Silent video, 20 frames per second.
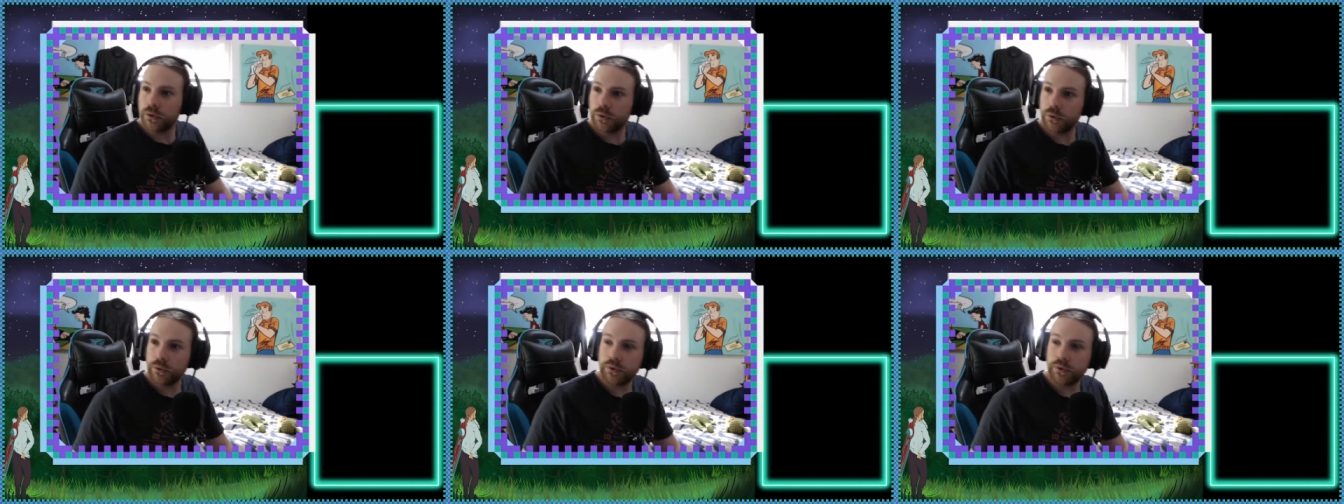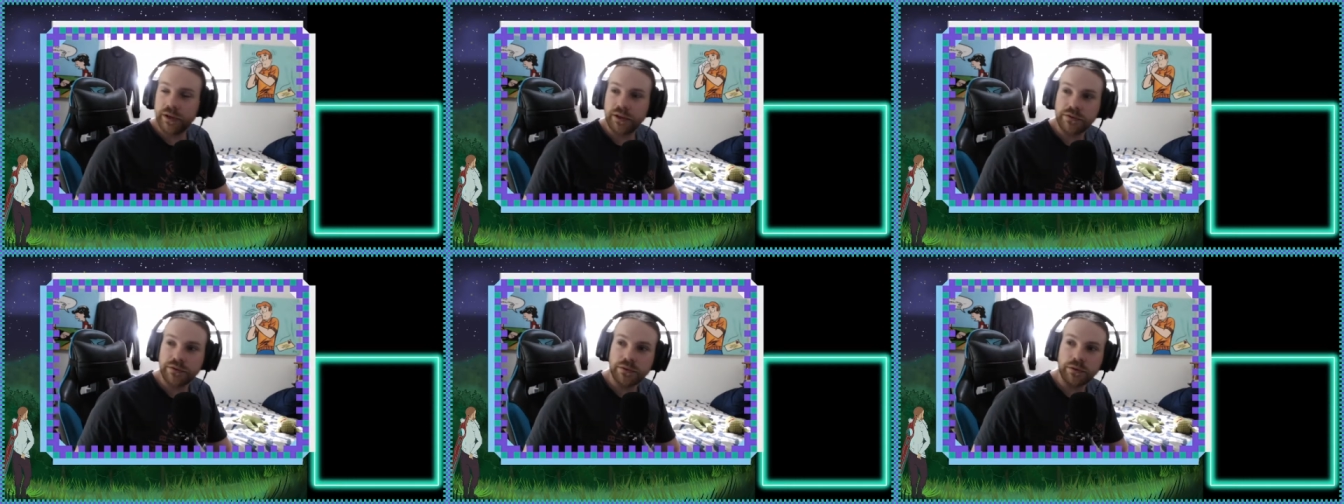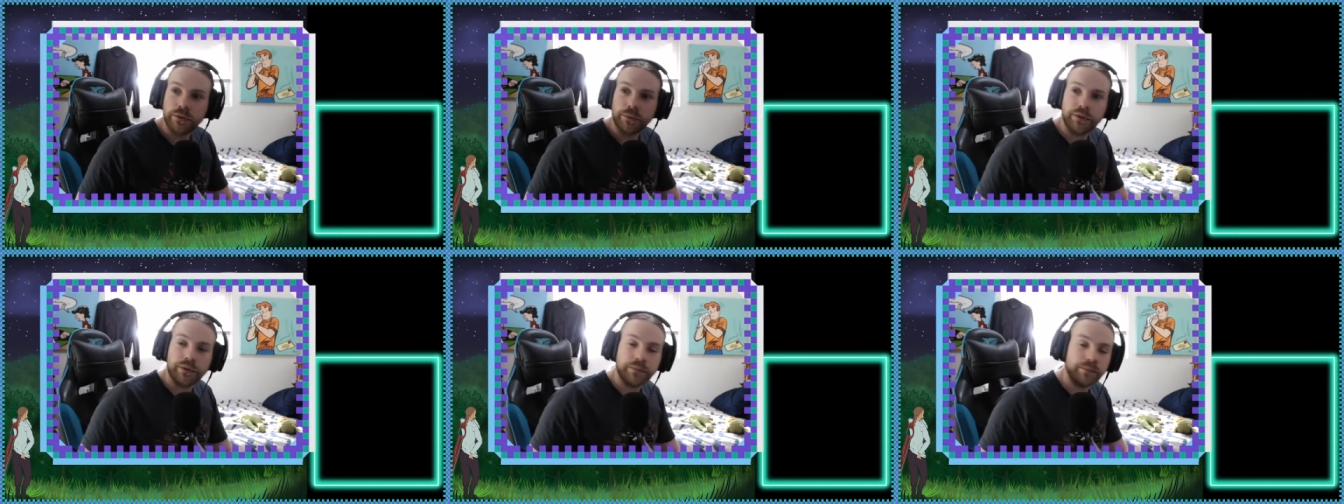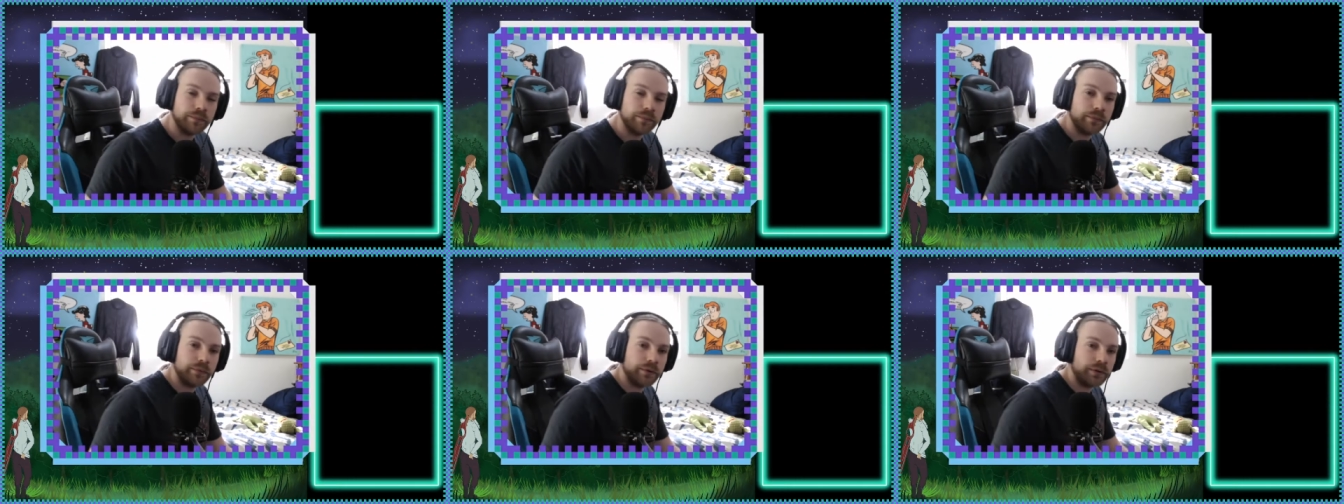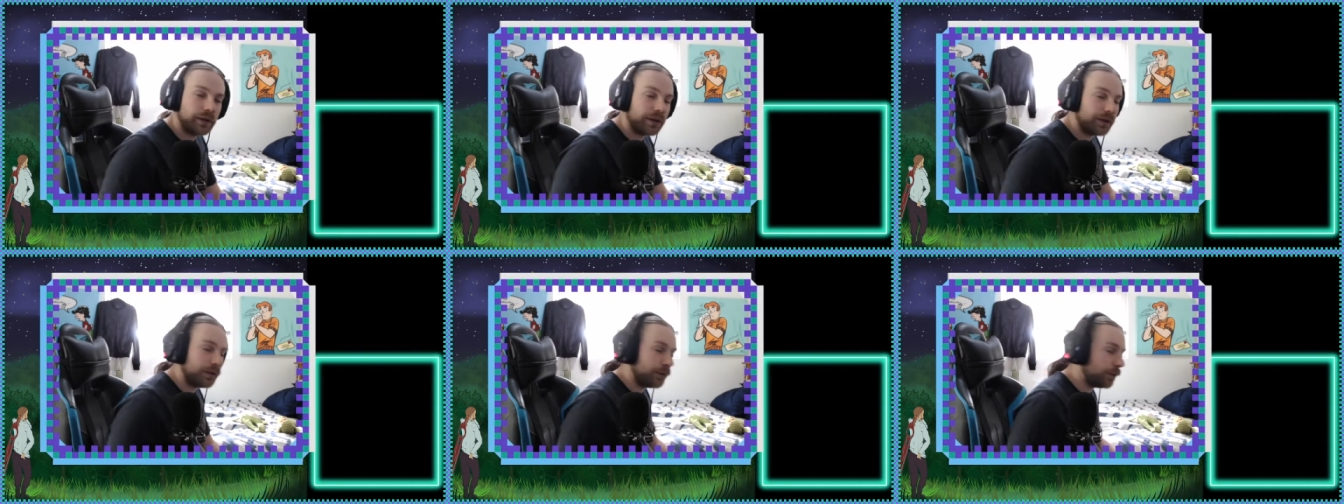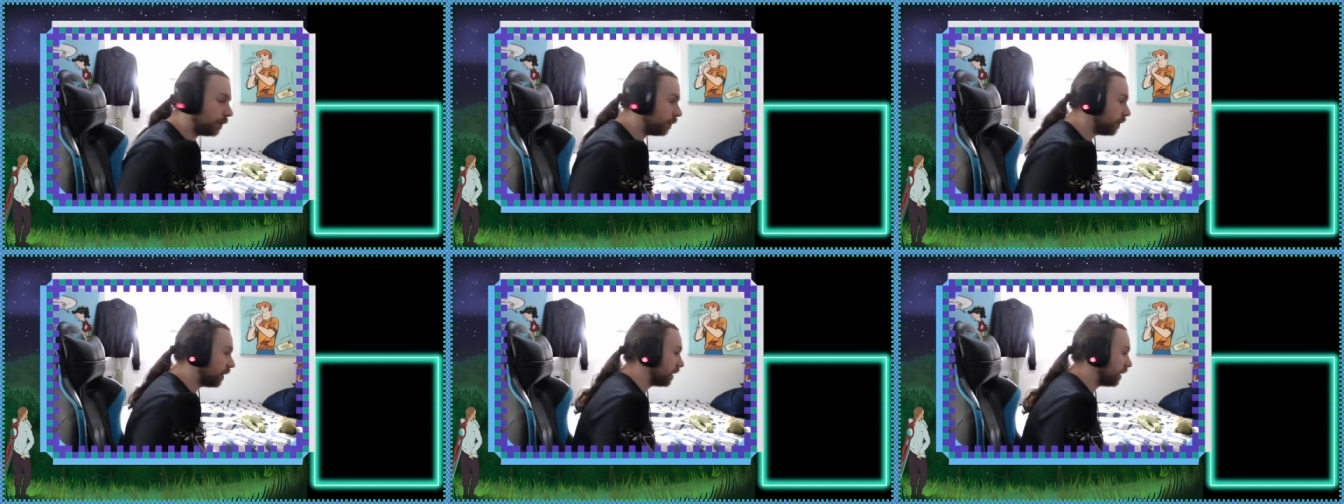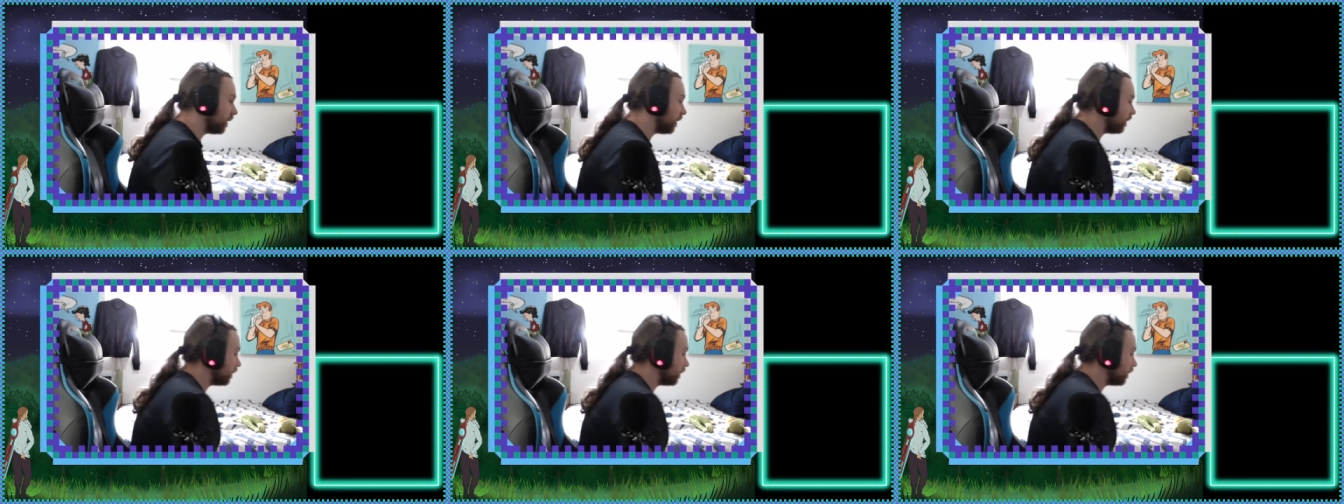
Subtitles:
All hand sewing, nothing automatic.